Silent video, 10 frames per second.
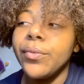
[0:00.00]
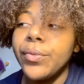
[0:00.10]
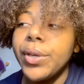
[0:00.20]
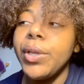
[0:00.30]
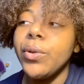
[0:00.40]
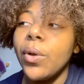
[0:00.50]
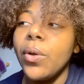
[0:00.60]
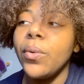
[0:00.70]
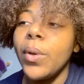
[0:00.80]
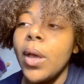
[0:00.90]
really
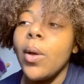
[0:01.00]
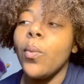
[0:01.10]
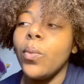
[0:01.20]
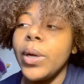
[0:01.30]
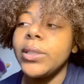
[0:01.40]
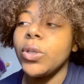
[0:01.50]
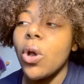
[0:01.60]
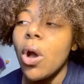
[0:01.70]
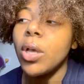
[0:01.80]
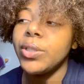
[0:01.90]
know what's
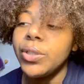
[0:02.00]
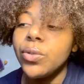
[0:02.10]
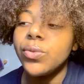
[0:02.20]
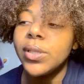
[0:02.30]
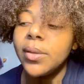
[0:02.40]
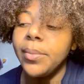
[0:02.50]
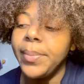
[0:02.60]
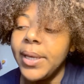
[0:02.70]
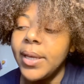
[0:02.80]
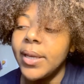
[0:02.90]
causing you to
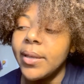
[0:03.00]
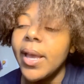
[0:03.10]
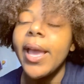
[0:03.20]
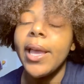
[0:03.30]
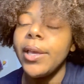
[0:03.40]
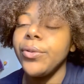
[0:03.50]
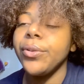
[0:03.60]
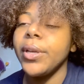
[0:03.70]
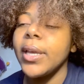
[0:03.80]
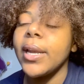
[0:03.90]
be
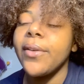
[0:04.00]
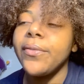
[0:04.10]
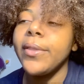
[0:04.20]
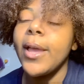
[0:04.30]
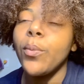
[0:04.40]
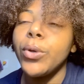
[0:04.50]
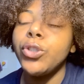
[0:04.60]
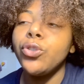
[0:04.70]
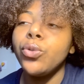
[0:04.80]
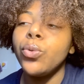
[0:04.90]
angry. And I feel like
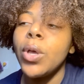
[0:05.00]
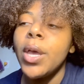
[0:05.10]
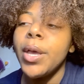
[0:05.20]
once you